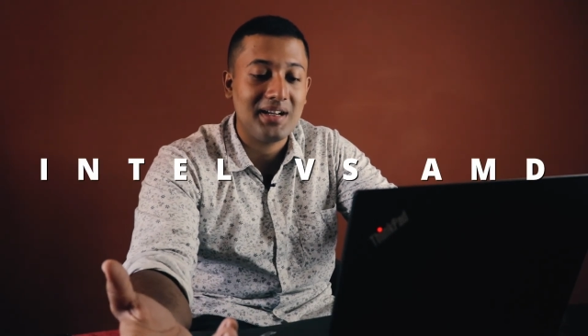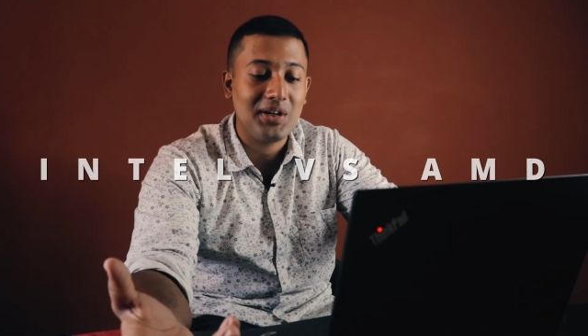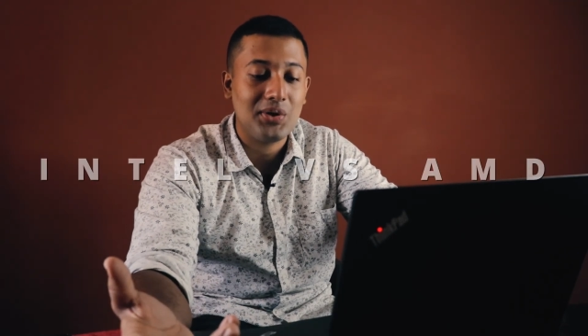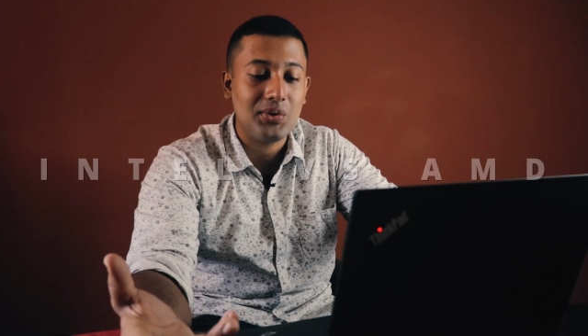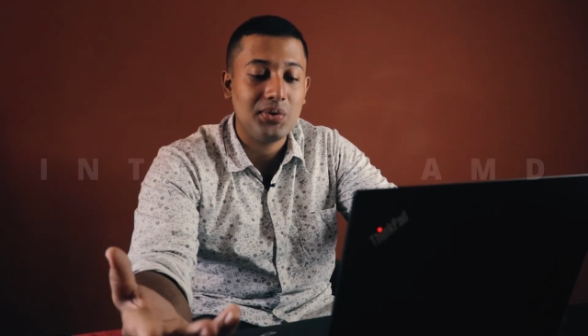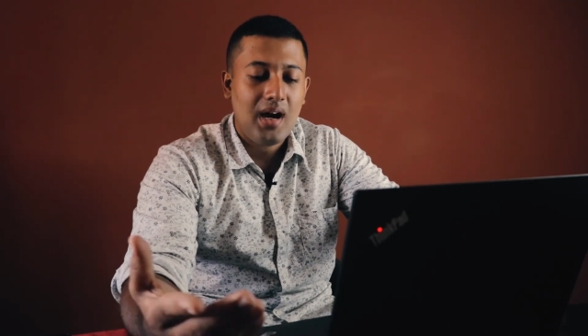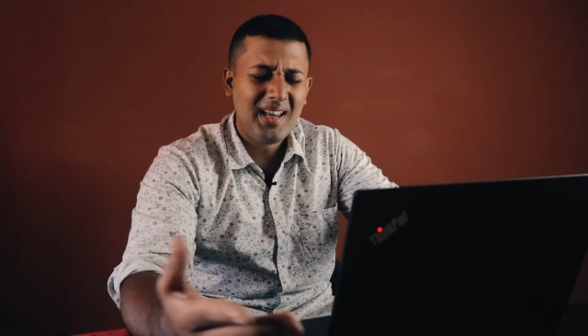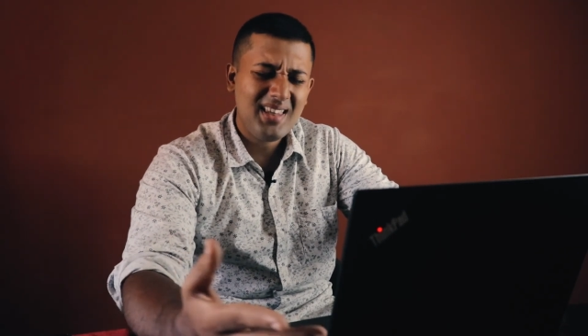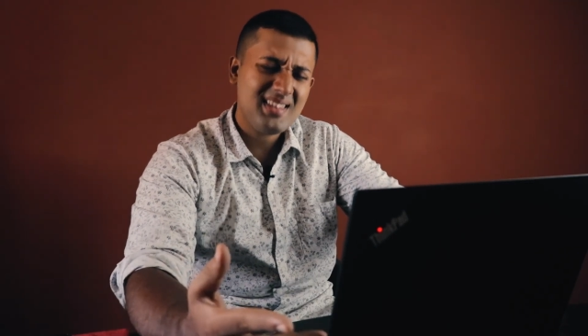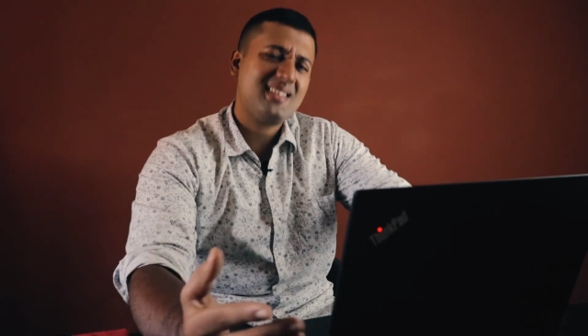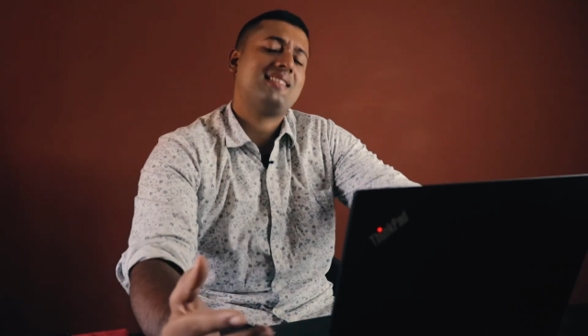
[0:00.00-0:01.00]
Now, I
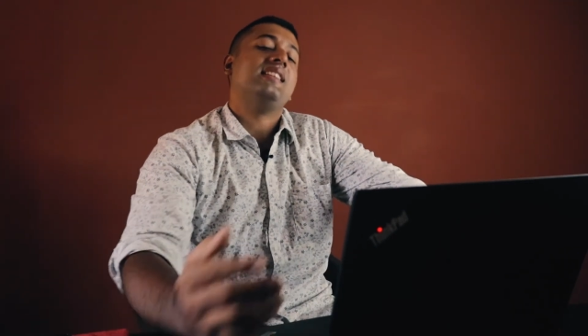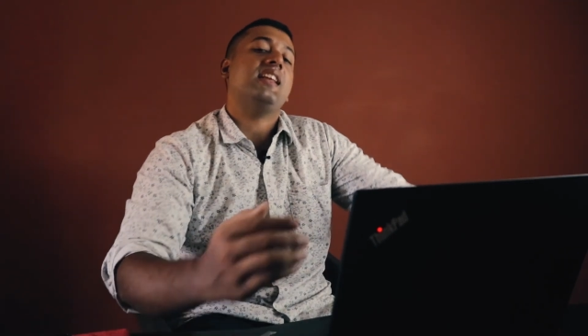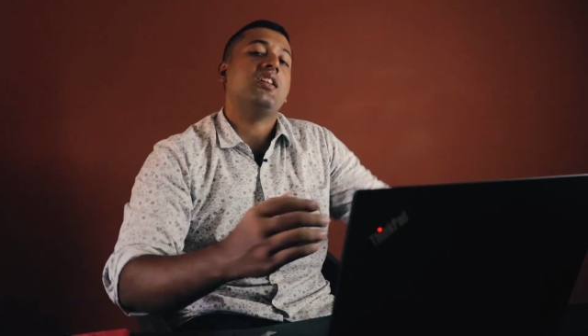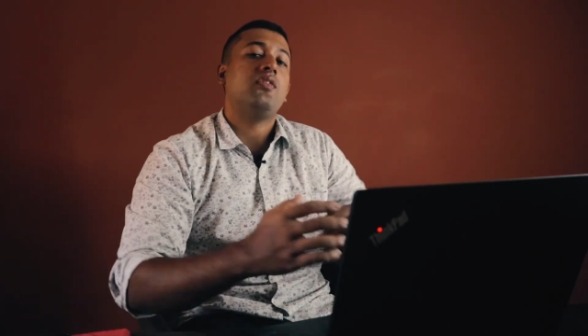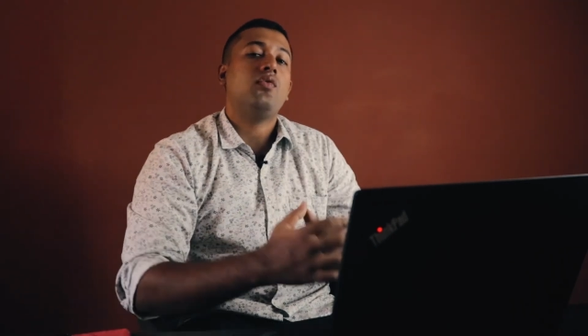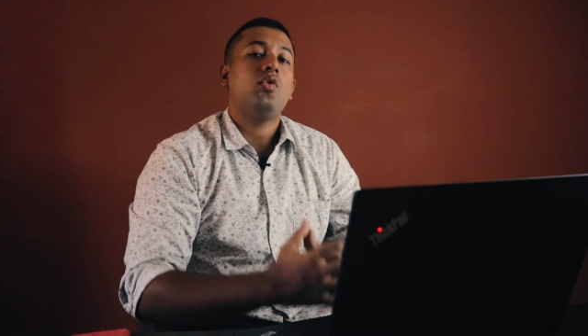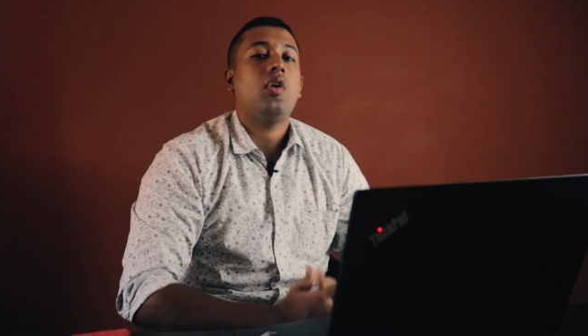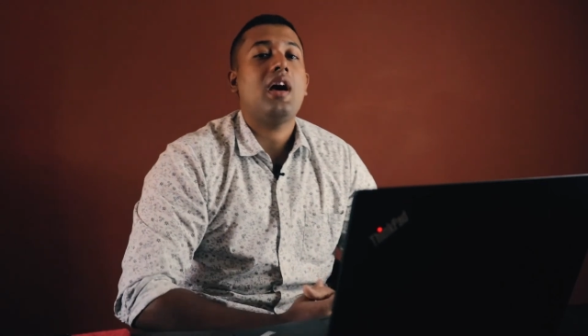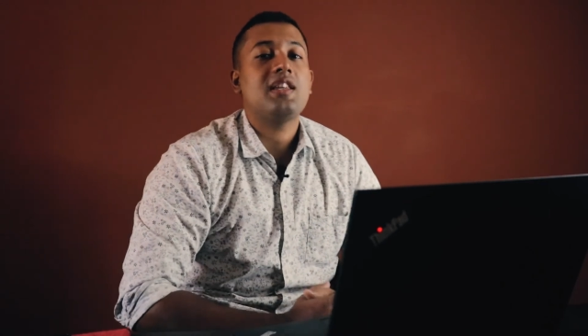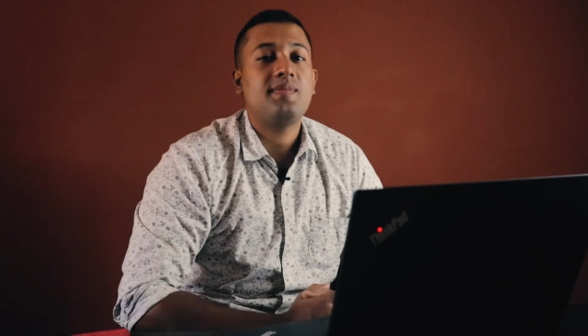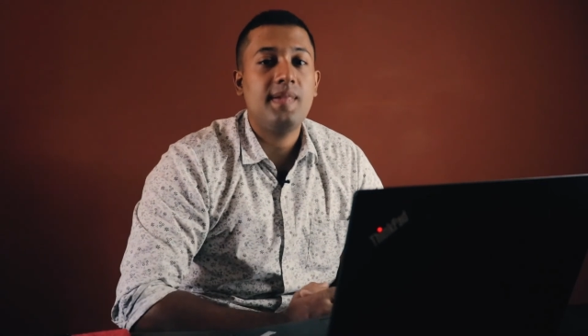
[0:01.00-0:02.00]
guess Lenovo
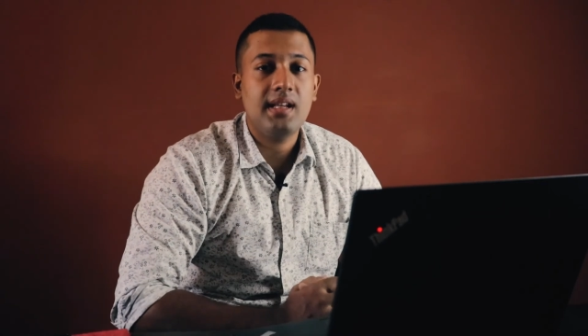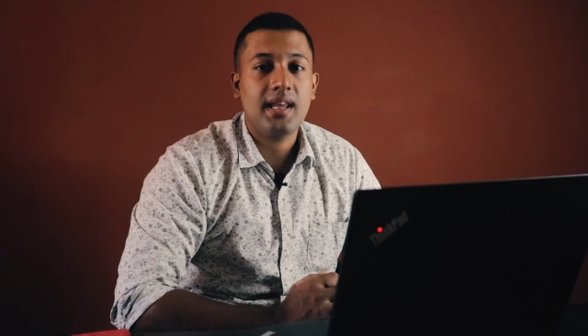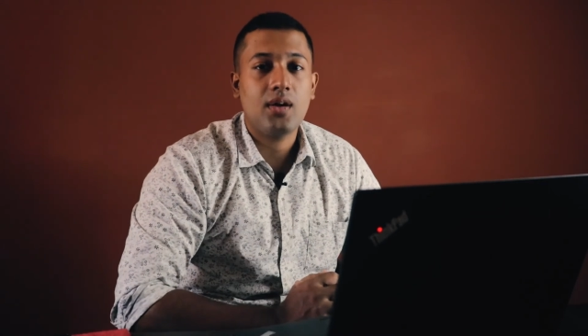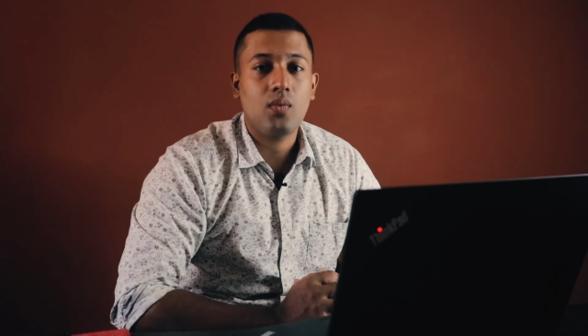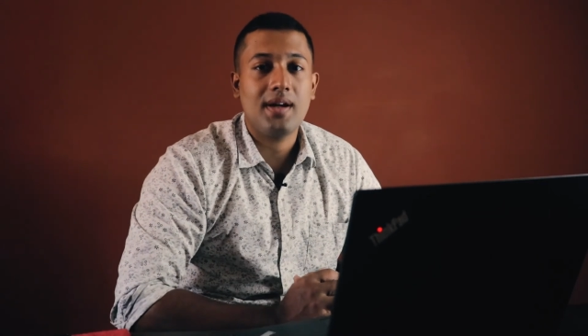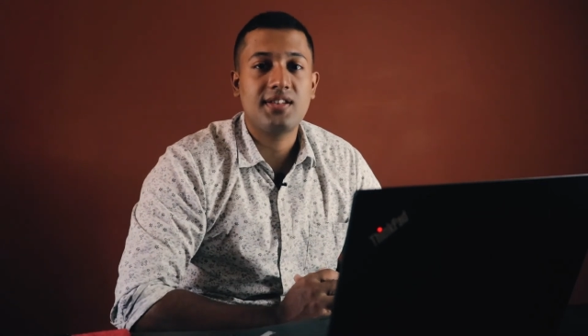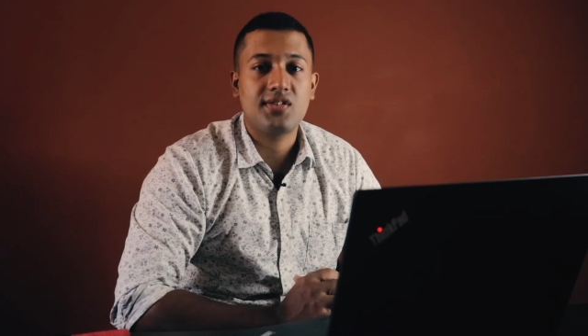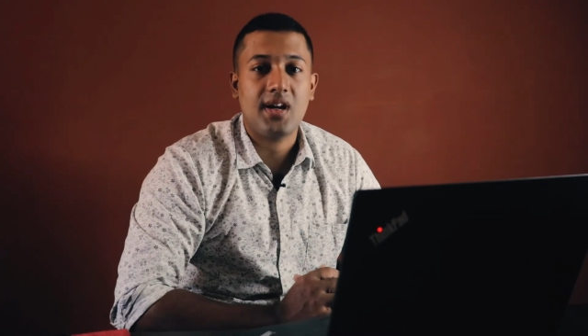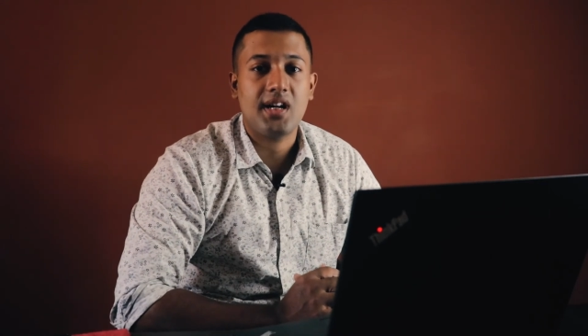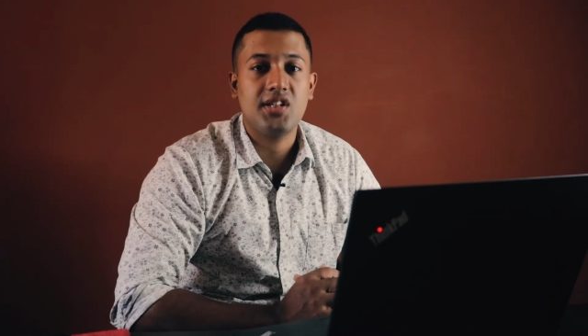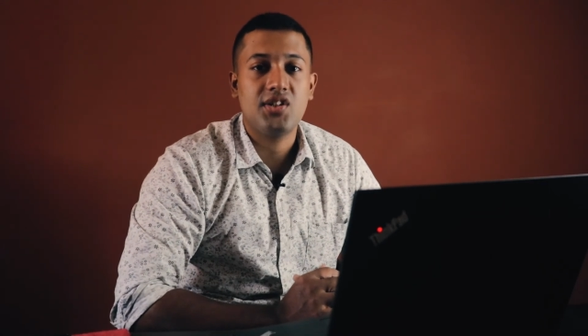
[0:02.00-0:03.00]
has been like quite
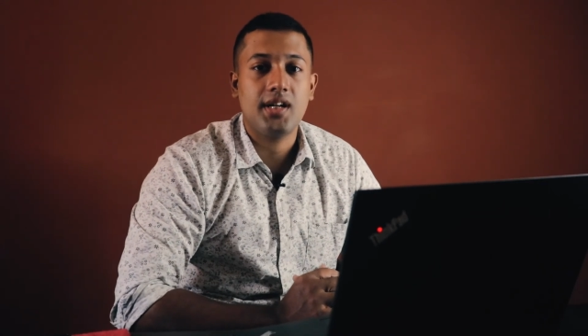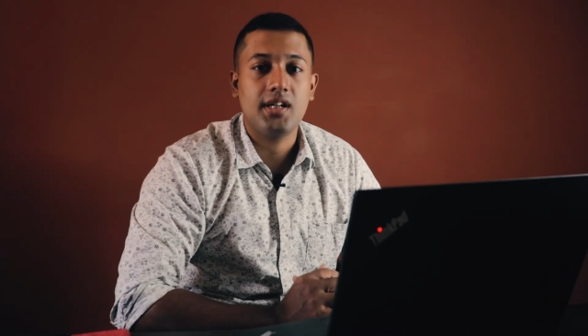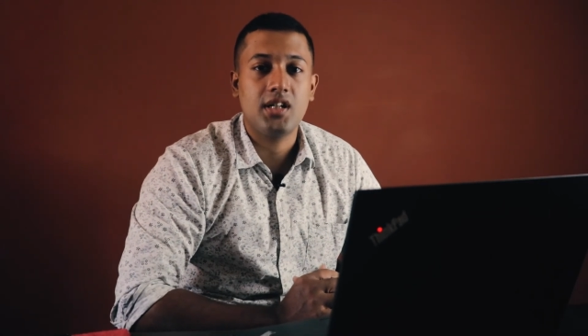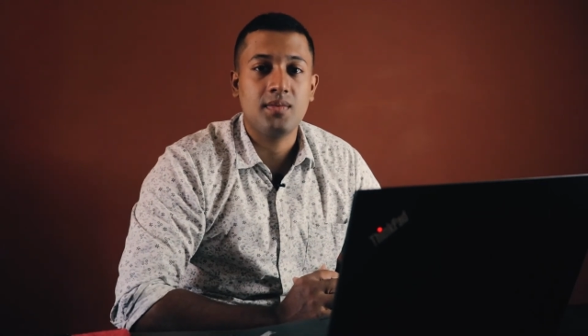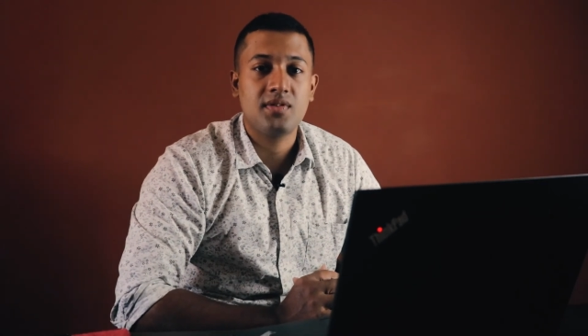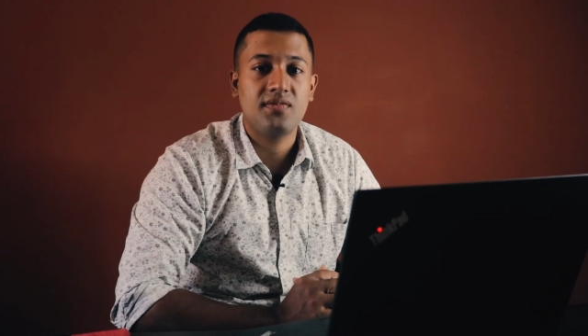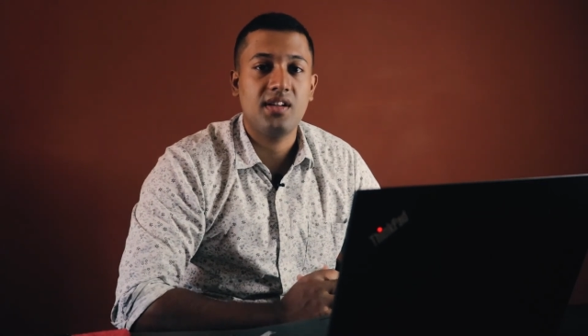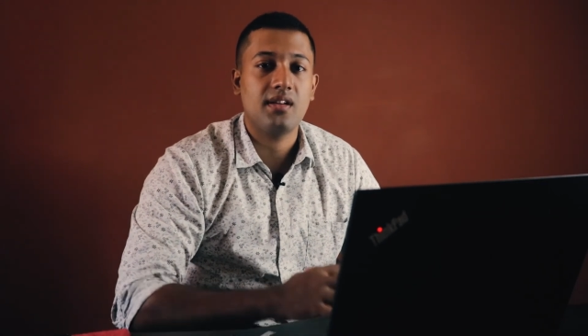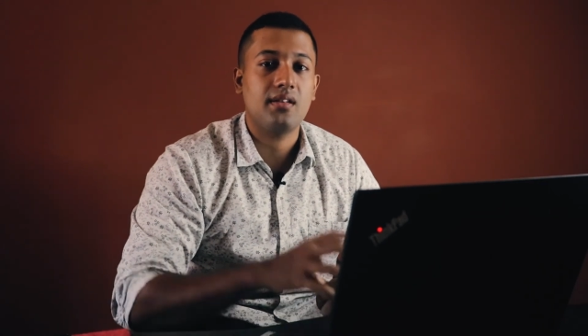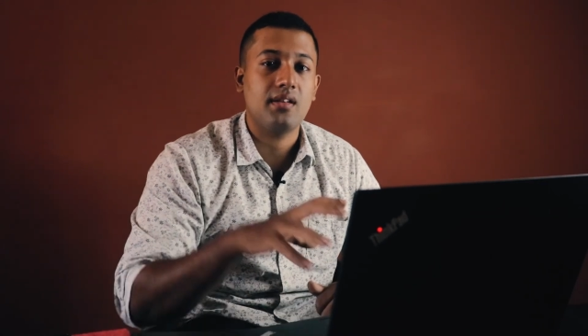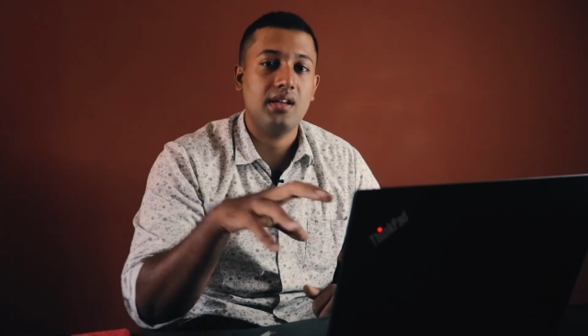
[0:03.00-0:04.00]
strategic in terms of the